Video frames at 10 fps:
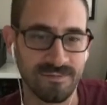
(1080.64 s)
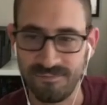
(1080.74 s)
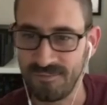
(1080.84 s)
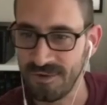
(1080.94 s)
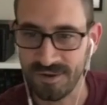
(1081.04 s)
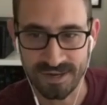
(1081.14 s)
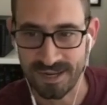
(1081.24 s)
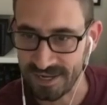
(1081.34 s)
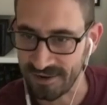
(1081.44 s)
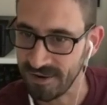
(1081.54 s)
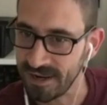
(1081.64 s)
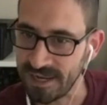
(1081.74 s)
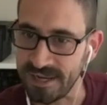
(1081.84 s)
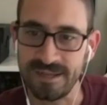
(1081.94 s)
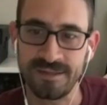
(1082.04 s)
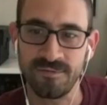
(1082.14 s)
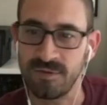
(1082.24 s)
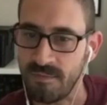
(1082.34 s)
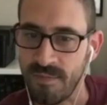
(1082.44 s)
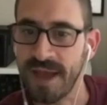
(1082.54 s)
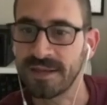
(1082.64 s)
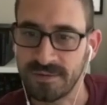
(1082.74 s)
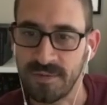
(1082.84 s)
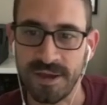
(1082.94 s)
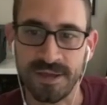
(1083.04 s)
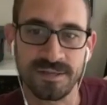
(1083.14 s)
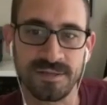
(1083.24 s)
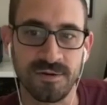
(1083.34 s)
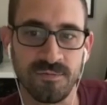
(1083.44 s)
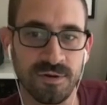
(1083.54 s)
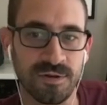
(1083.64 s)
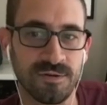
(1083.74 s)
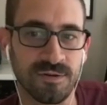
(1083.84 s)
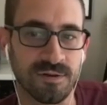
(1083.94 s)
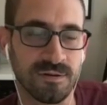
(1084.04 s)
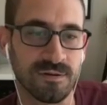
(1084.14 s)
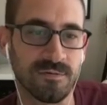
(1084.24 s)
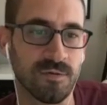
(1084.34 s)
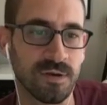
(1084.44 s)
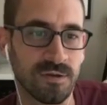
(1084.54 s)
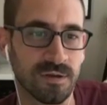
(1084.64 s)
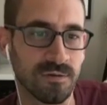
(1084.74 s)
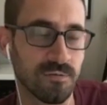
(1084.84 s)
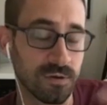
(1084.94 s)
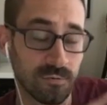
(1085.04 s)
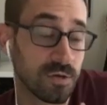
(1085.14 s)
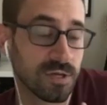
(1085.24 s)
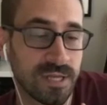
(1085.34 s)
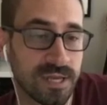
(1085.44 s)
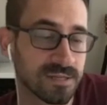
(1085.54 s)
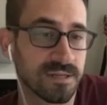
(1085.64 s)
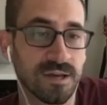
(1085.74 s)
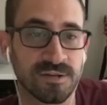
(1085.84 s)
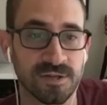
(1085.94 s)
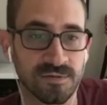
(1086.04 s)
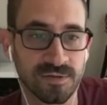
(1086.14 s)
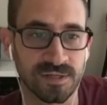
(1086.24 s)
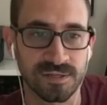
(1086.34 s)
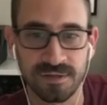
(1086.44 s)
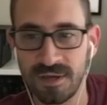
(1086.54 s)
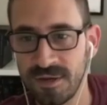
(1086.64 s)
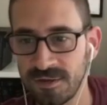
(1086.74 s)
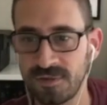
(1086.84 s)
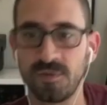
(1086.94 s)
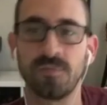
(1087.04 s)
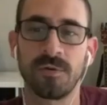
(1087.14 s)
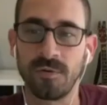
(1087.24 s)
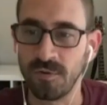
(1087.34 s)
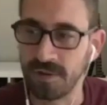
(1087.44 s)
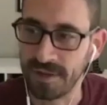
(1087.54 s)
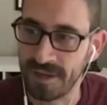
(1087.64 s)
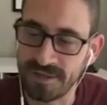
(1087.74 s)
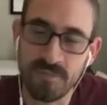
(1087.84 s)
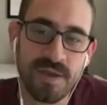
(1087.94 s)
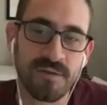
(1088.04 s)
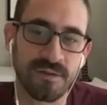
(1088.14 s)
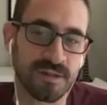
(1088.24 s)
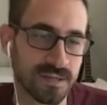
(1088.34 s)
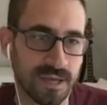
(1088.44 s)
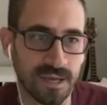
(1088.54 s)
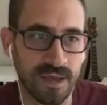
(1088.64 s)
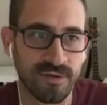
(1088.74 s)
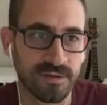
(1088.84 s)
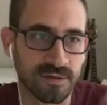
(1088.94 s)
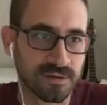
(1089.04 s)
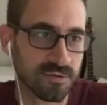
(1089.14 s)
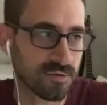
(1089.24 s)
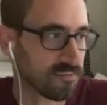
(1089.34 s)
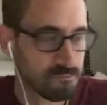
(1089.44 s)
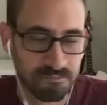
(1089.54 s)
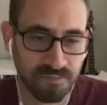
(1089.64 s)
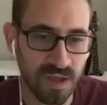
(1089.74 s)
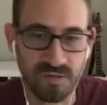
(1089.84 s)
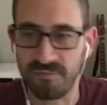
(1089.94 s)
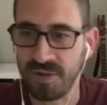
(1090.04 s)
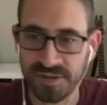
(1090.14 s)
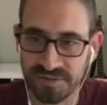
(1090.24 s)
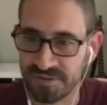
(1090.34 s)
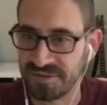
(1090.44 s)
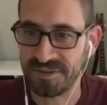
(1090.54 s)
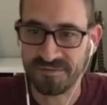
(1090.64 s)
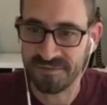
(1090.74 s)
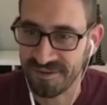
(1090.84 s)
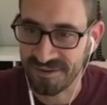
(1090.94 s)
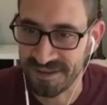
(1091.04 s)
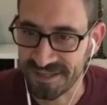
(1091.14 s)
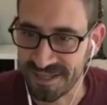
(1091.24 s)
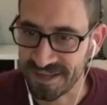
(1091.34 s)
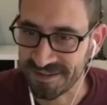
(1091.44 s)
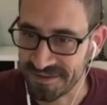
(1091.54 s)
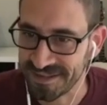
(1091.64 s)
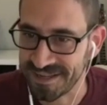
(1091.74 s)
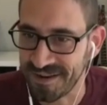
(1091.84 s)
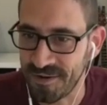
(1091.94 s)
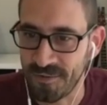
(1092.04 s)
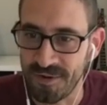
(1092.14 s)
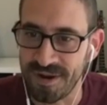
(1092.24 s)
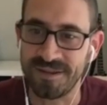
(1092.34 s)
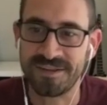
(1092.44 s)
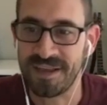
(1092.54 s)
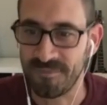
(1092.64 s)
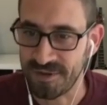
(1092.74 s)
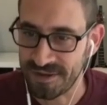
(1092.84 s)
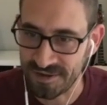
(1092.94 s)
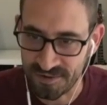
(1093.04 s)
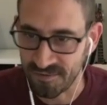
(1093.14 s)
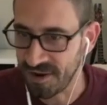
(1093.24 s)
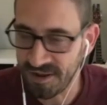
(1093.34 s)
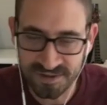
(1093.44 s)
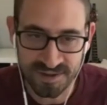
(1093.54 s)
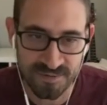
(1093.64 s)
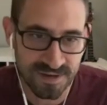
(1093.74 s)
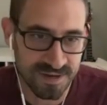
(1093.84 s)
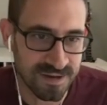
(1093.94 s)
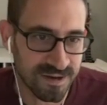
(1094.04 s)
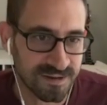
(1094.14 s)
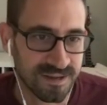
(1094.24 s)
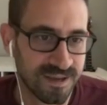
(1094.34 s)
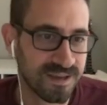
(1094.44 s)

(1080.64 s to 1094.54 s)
real nitty gritty, to really maximize, what you can take as deductions, which is super cool. And to me, it's like I've got this sort of, I love puzzles and like figuring things out. So it's like, oh, what else can we do? What else can we deduct?